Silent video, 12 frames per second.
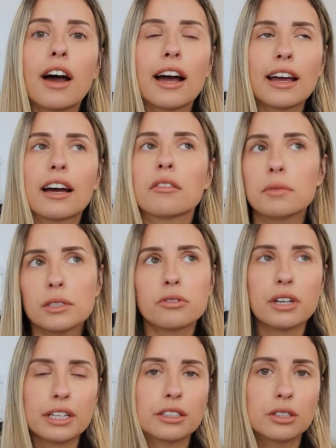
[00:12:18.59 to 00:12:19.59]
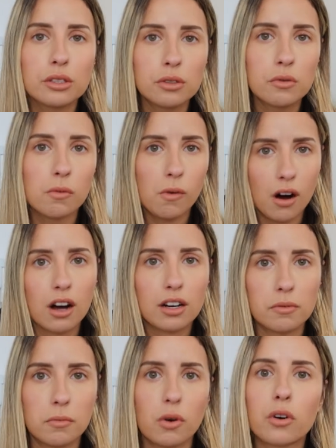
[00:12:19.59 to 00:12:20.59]
I have been trying to
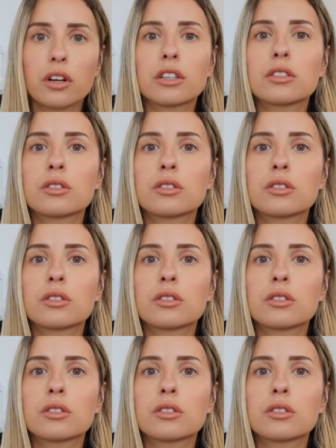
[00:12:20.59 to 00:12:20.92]
walk more,